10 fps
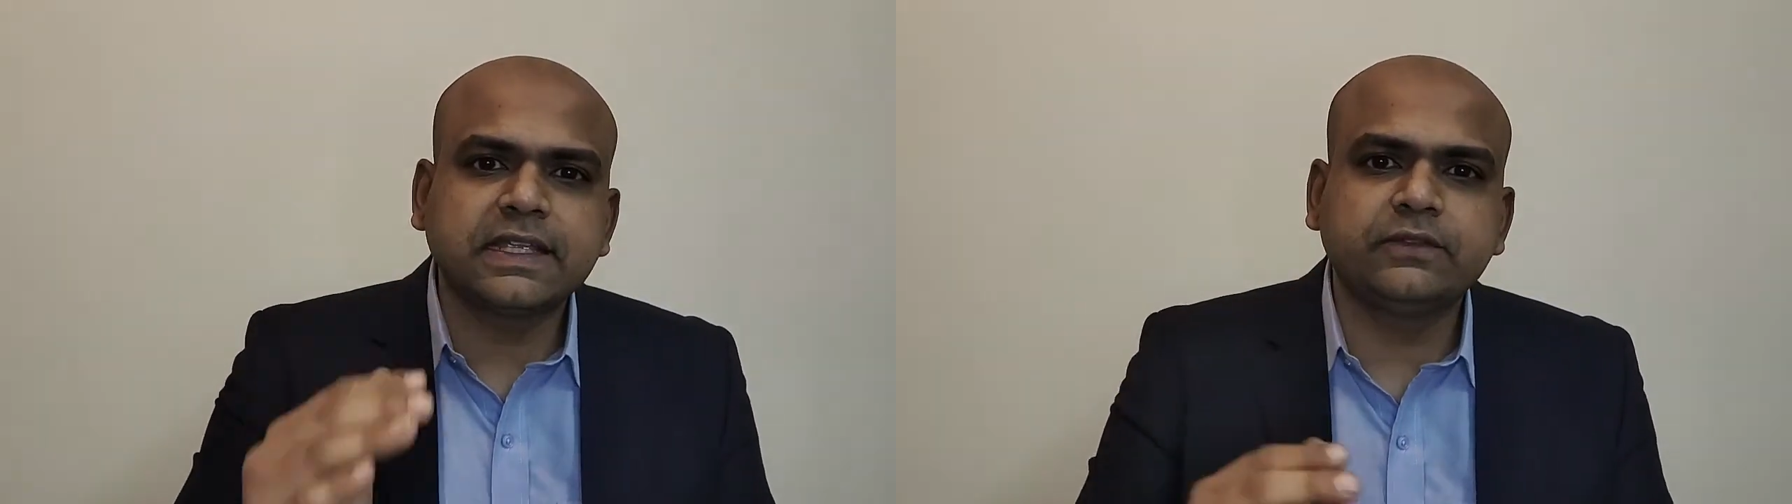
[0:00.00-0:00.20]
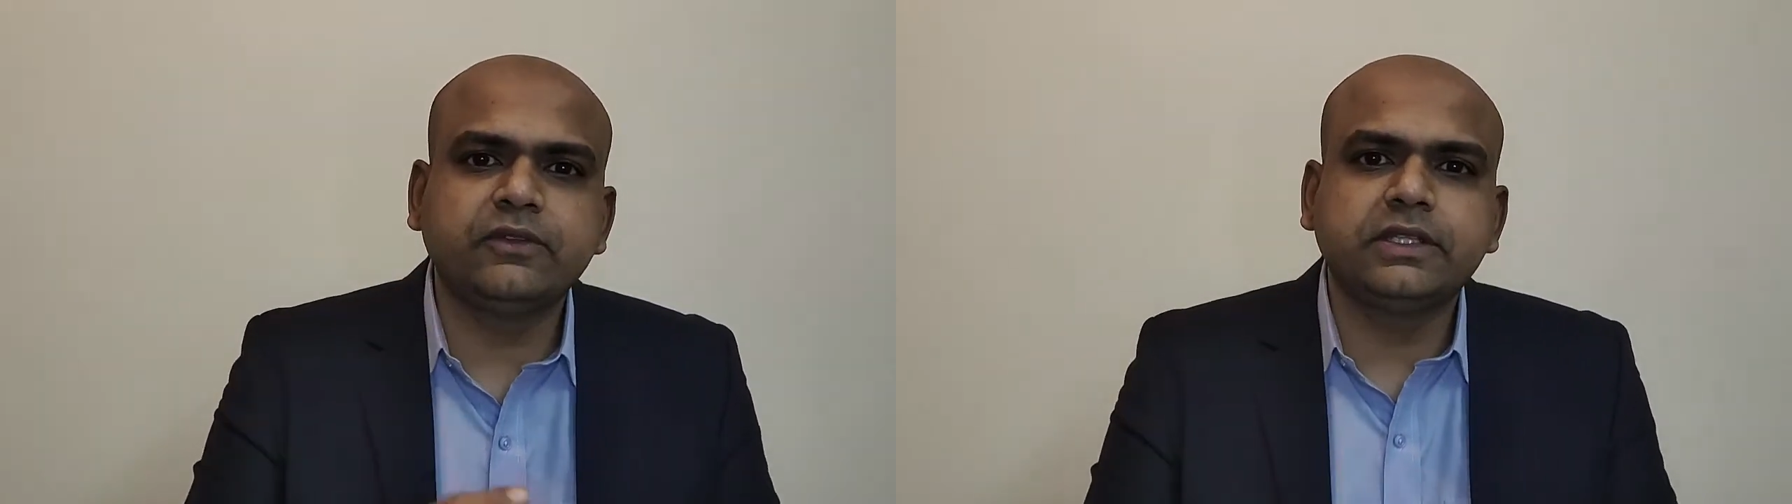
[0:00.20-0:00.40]

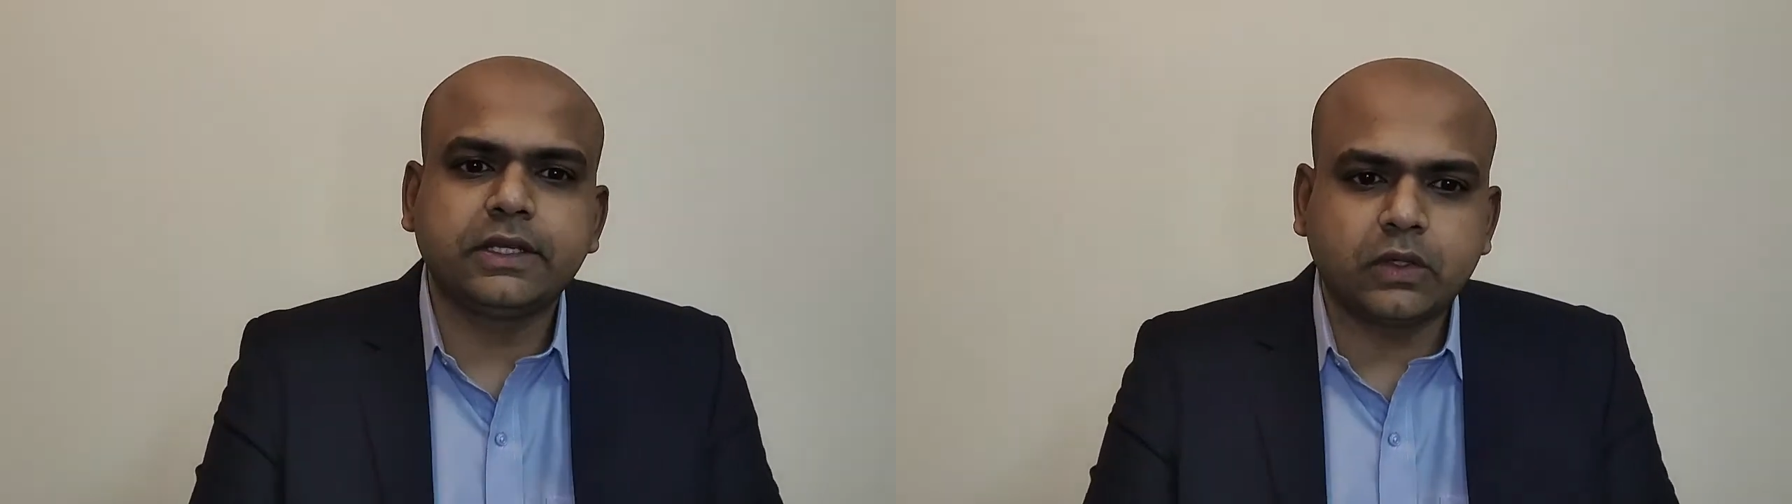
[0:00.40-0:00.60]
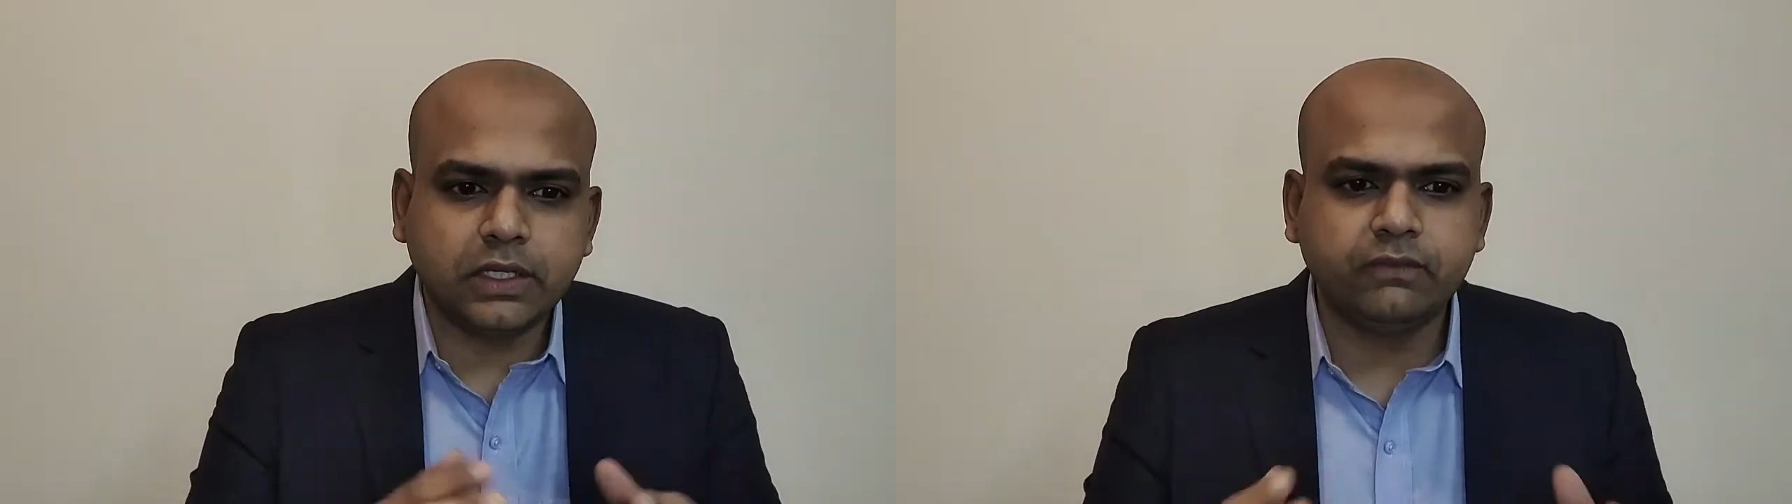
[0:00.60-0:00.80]
case with
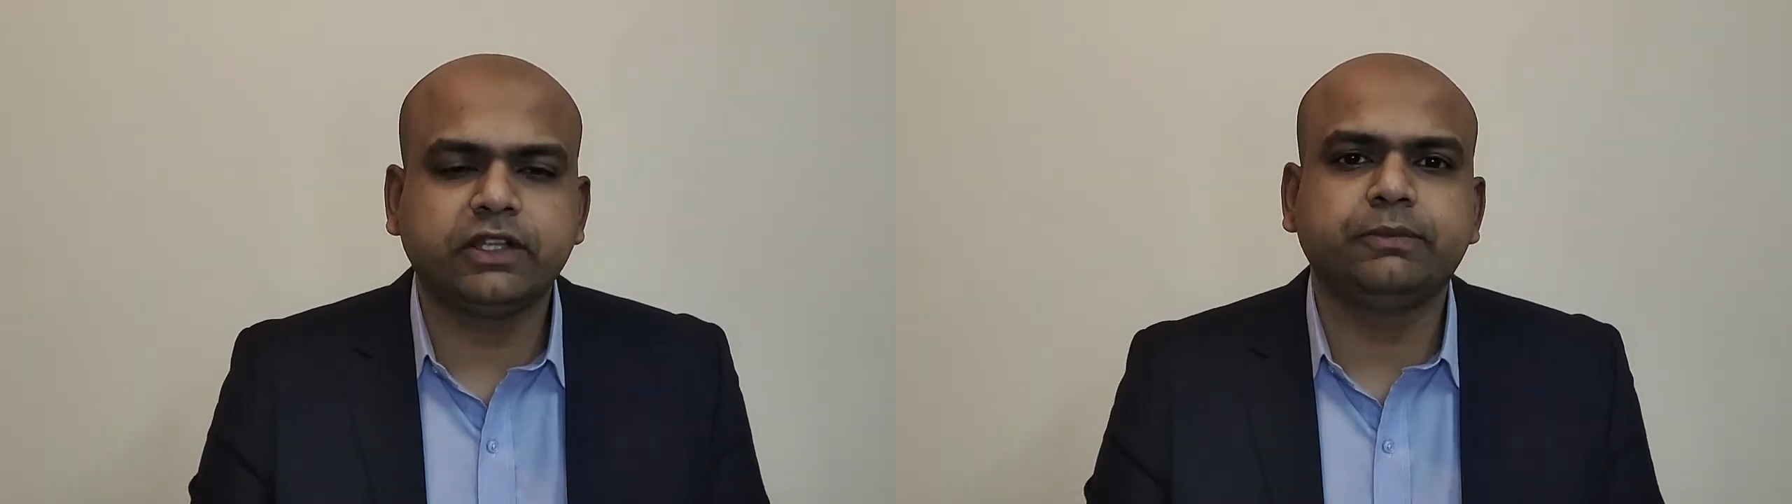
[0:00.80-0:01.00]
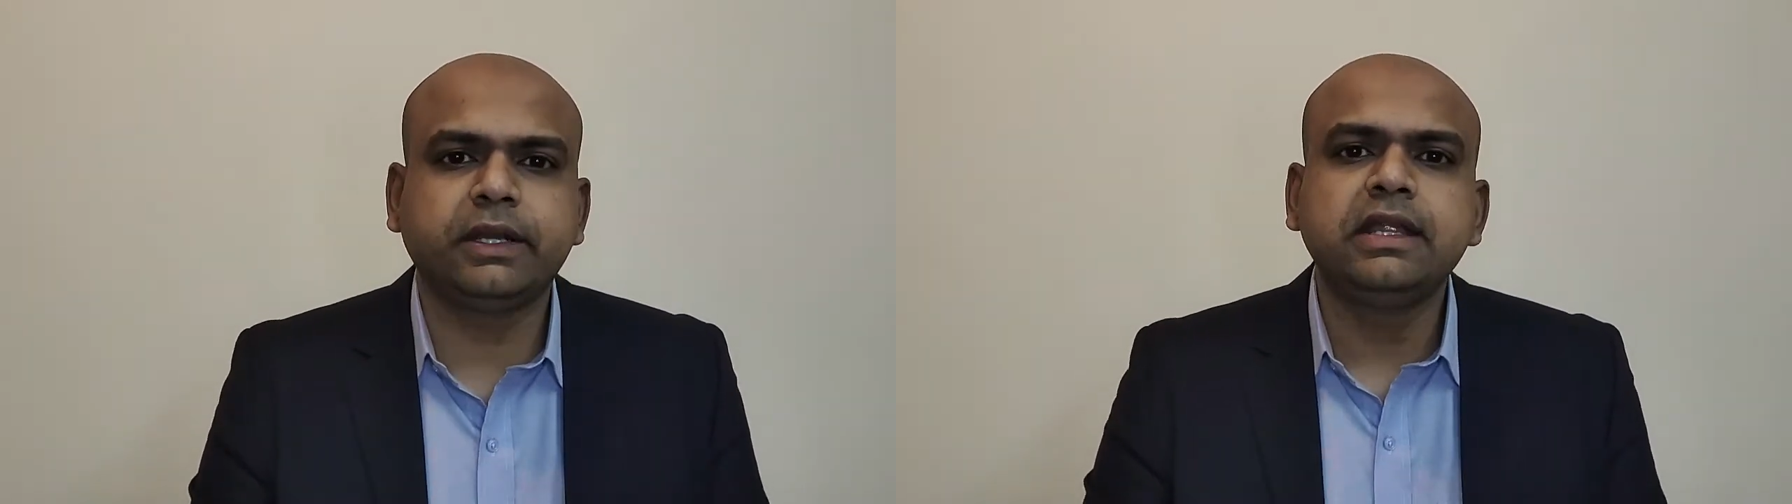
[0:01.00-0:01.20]
return on
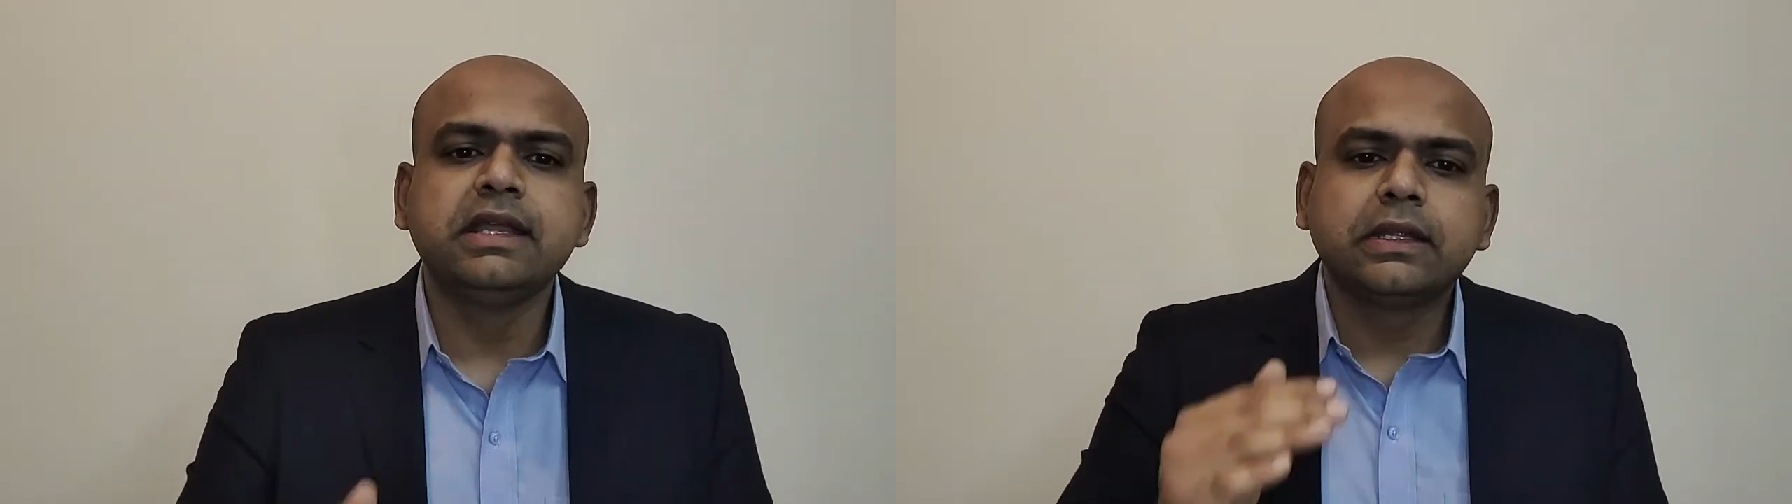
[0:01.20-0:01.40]
investment.